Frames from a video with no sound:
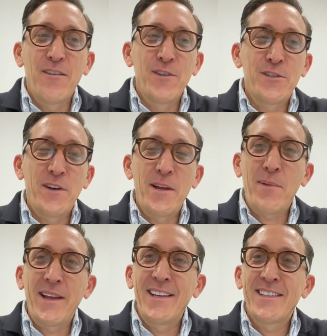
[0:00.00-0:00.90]
was really
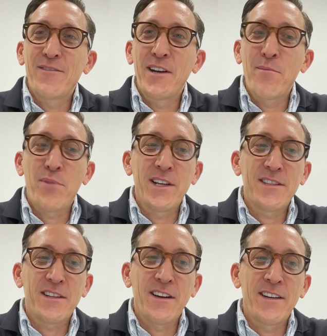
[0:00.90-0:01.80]
pleased and really
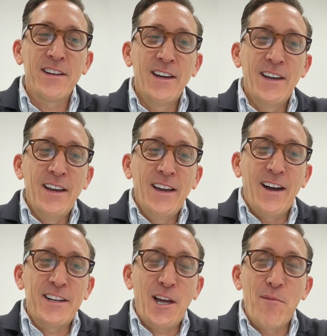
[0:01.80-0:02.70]
impressed that I'd
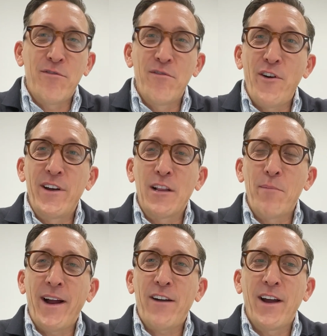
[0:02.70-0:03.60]
I'd come from very little
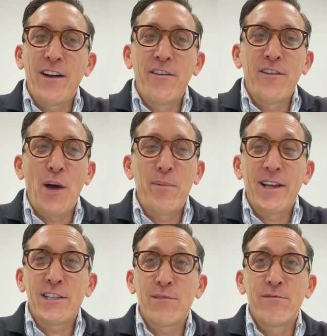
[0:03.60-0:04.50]
background, up
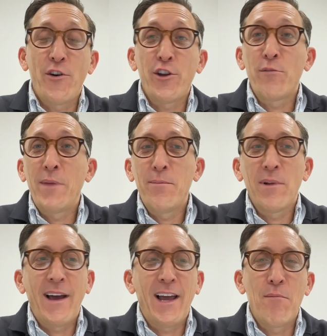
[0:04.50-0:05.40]
against some very good
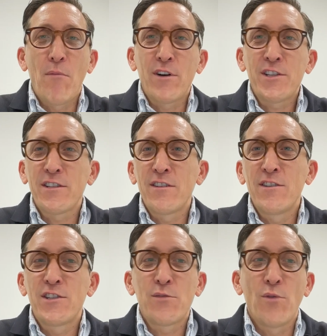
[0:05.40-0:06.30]
people like Alan Morrison,
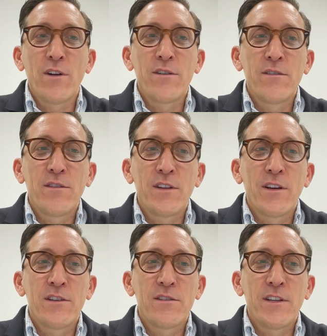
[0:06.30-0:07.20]
who just won
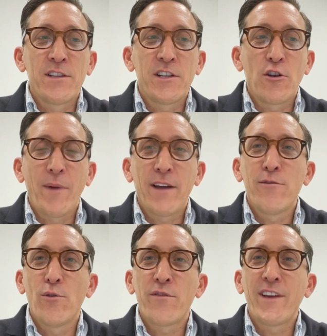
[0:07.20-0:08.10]
the single mate
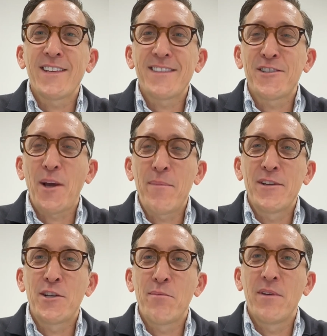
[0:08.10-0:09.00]
Ford Fiesta
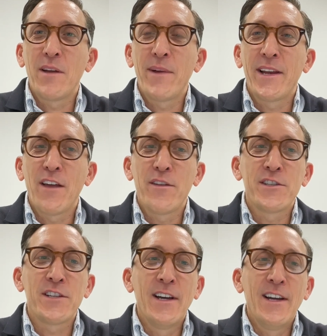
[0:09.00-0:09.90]
Championship, and many
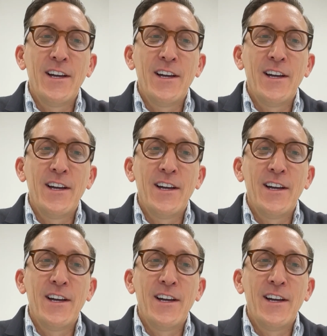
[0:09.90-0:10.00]
others.